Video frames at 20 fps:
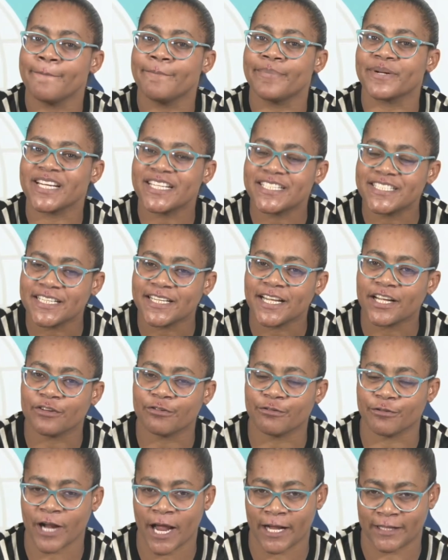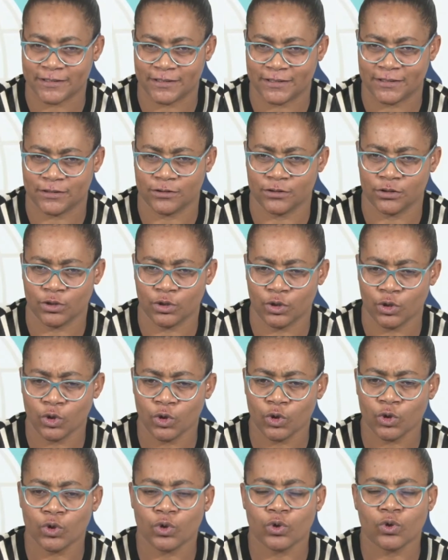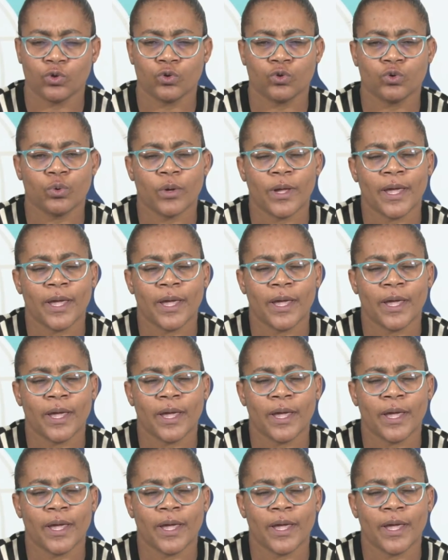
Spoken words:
Britain and France to